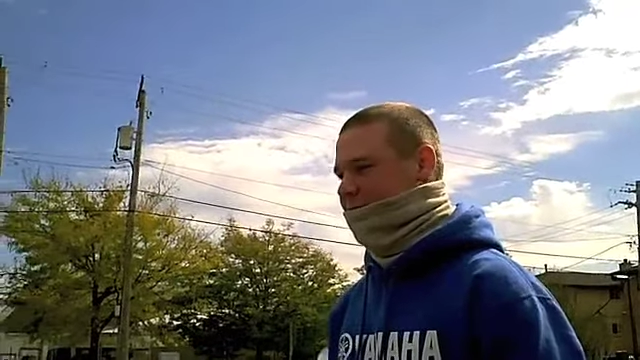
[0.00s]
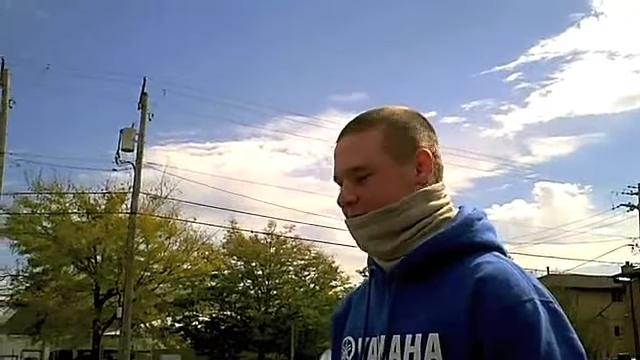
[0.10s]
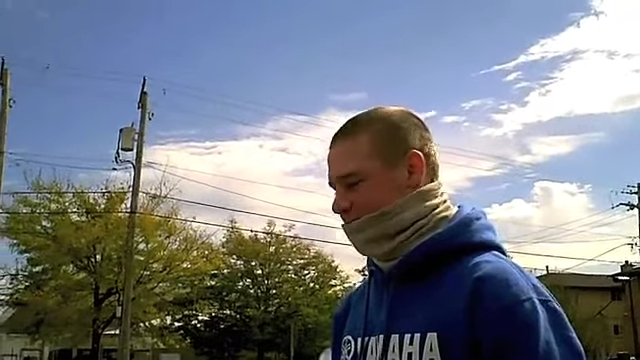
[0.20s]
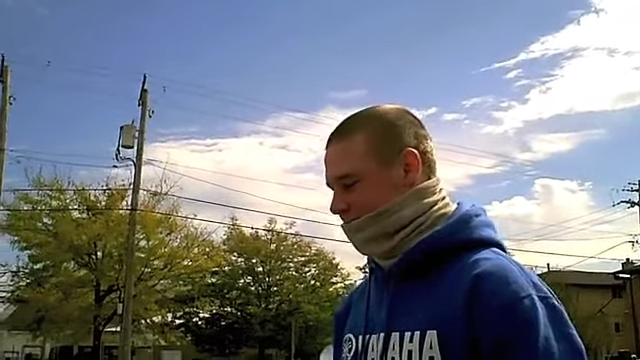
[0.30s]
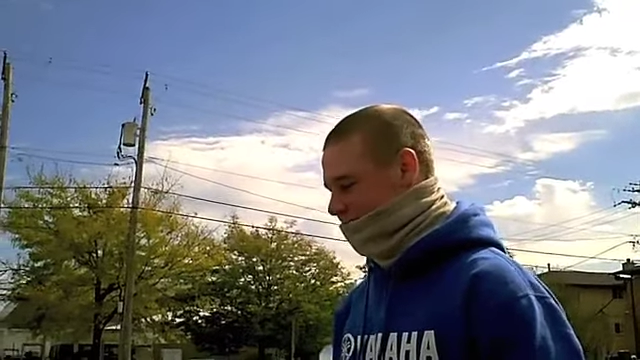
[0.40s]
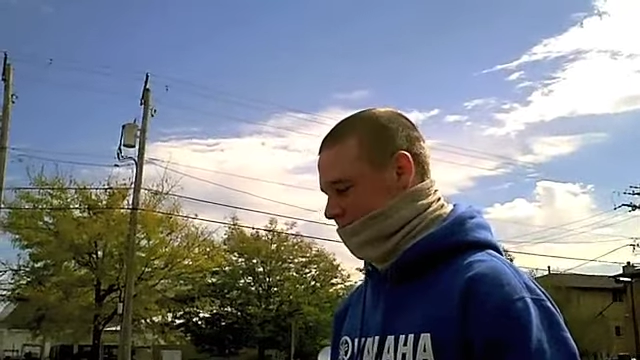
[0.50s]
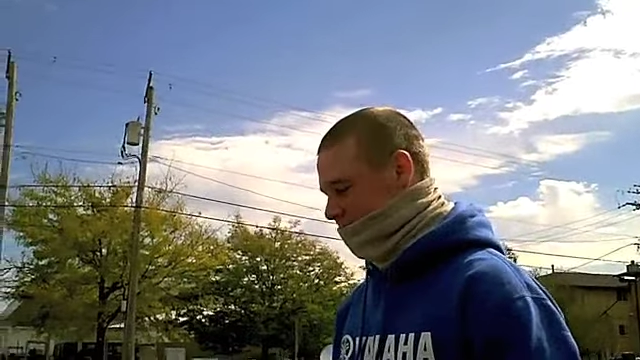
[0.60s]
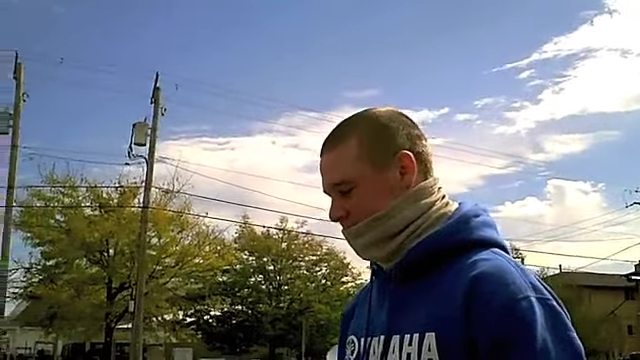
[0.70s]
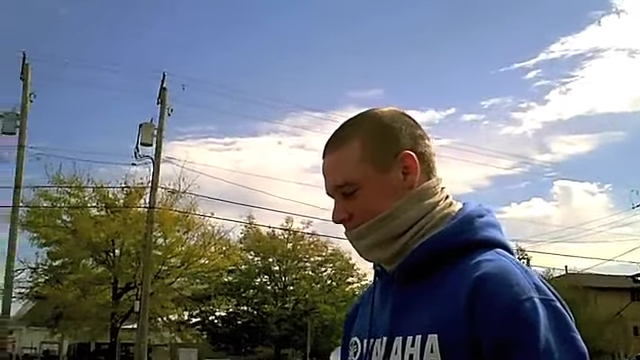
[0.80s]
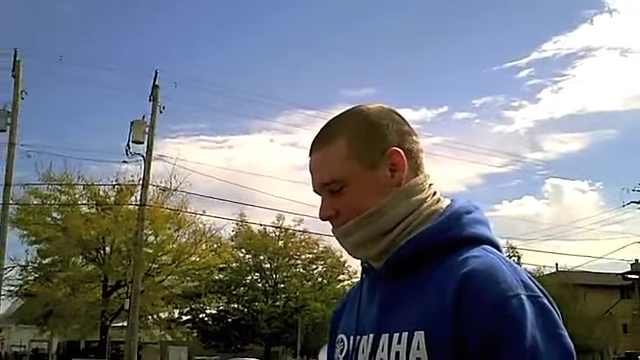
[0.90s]

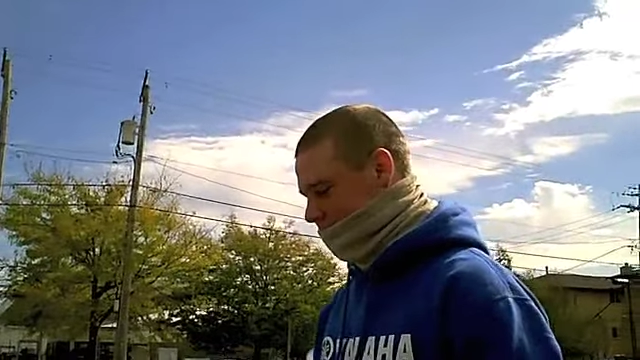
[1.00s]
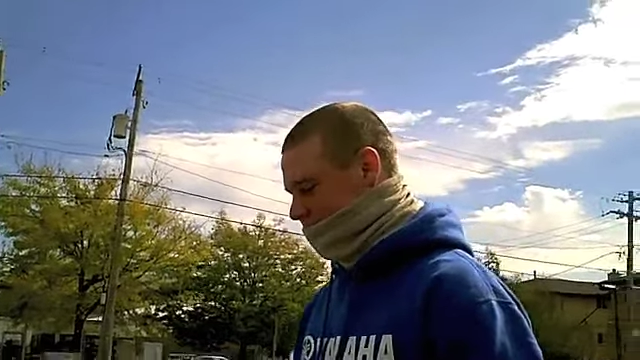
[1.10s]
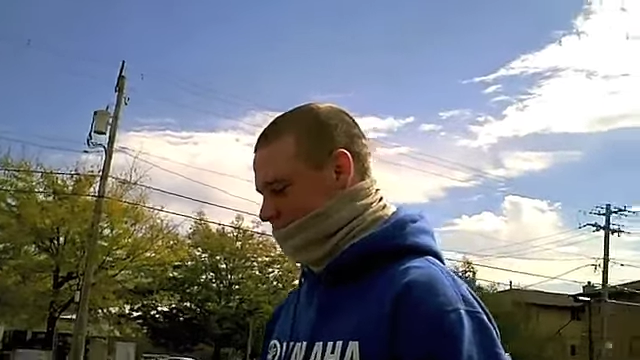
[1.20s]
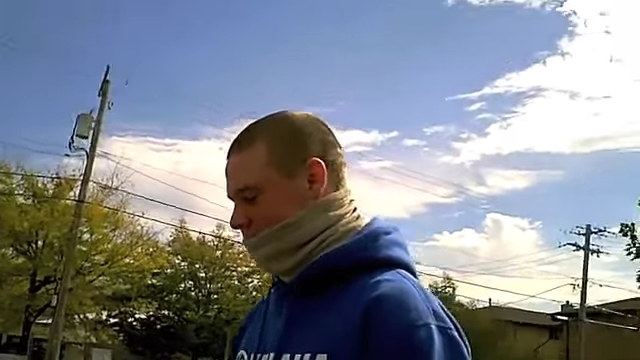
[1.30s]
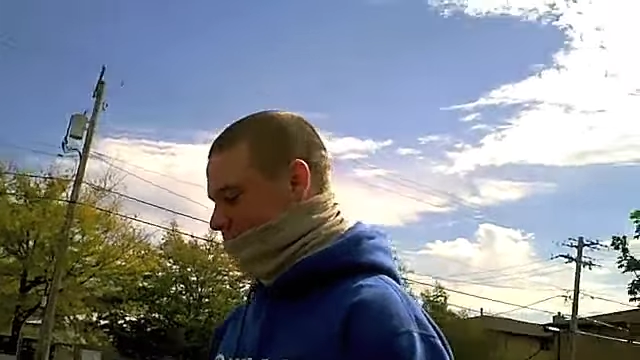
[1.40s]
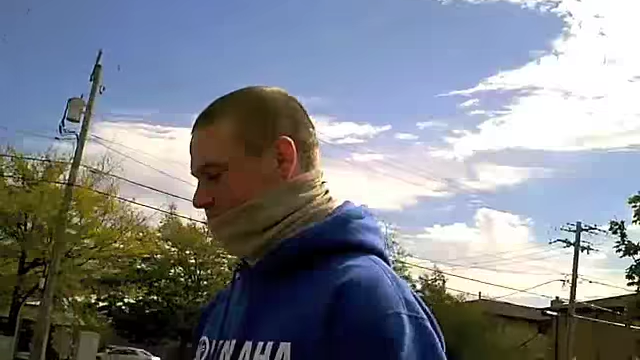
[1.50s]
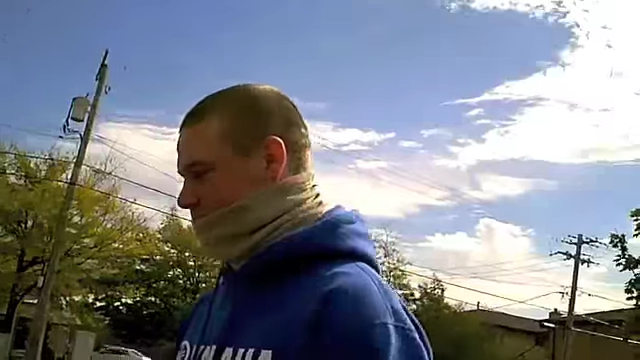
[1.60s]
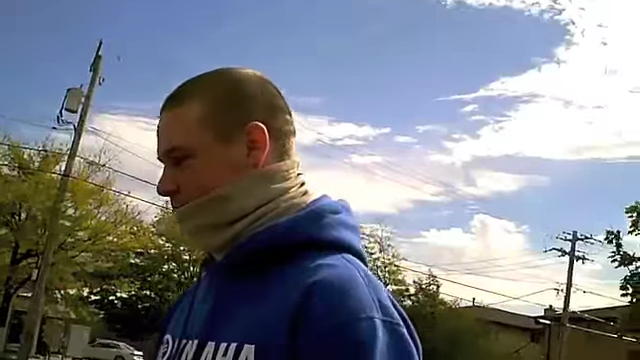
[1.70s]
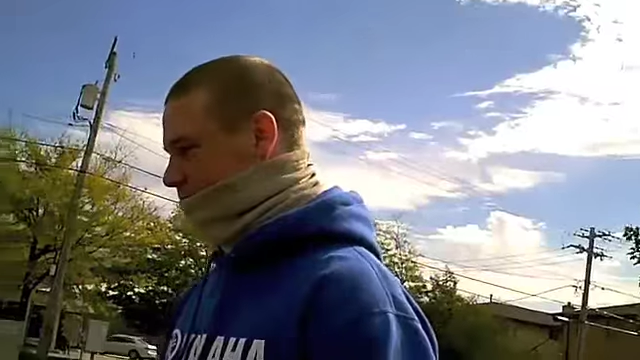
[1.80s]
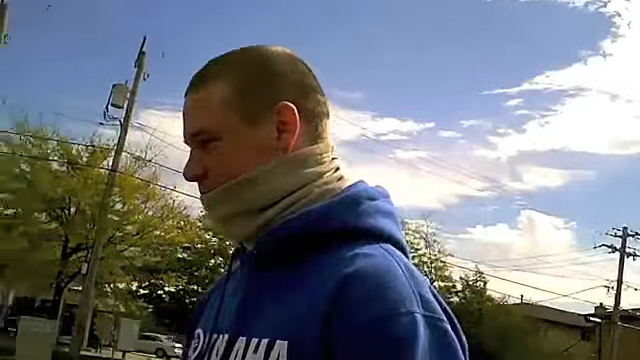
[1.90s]
They're not as bad as some.
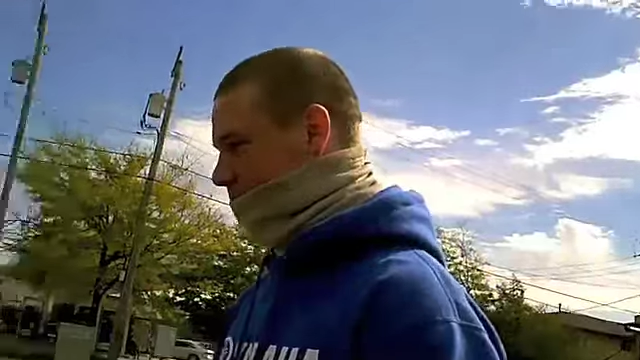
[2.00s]
Some I've